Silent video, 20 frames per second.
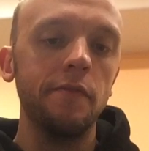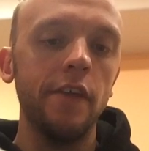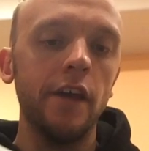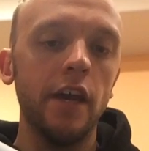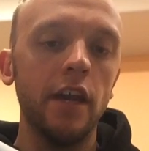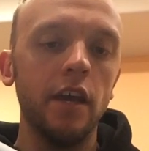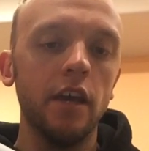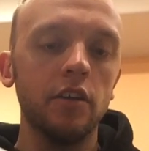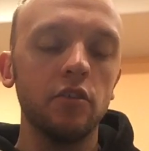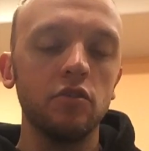
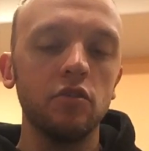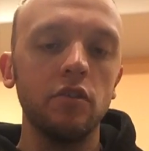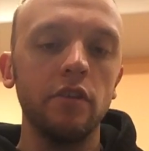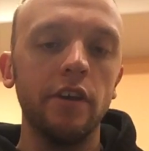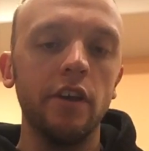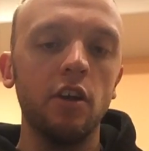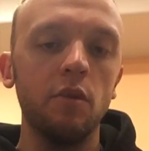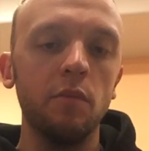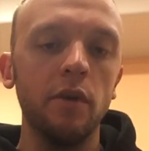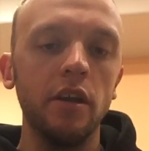that extra
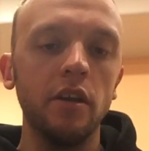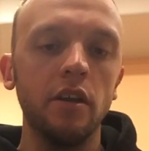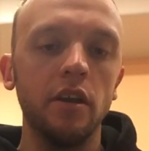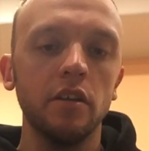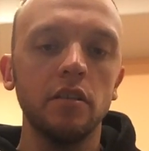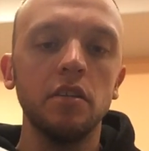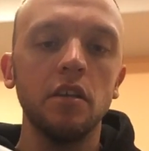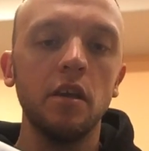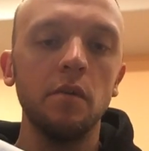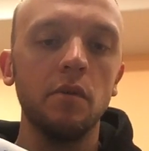layer might
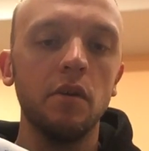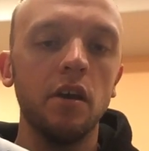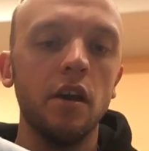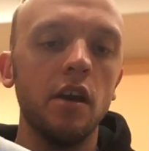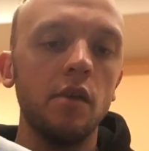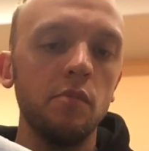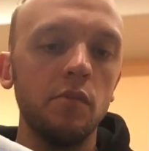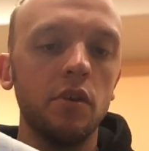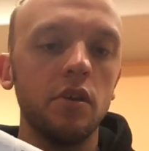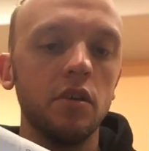not stay
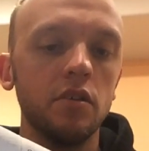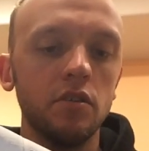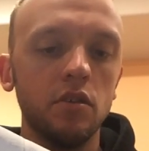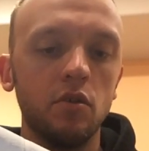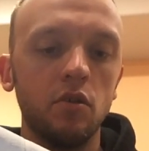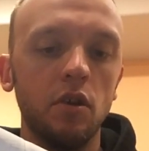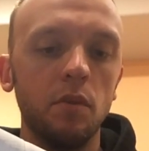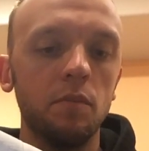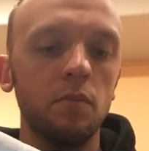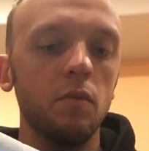behind because the
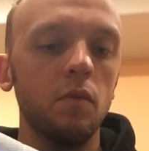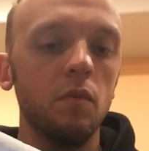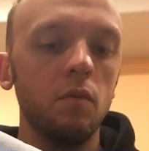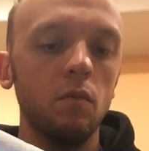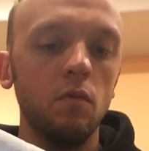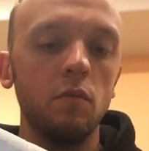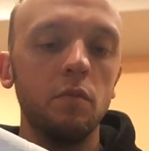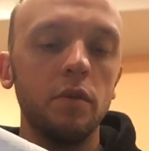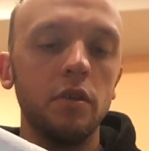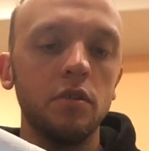grip
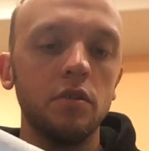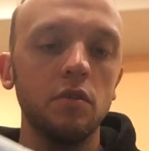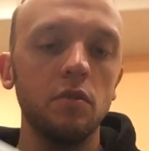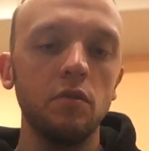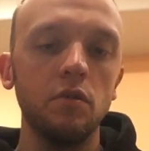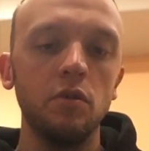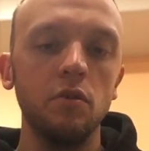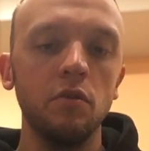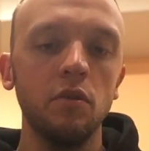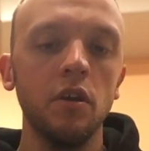will be so
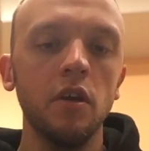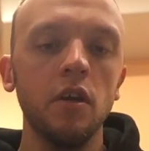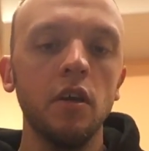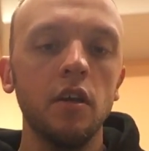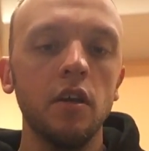new.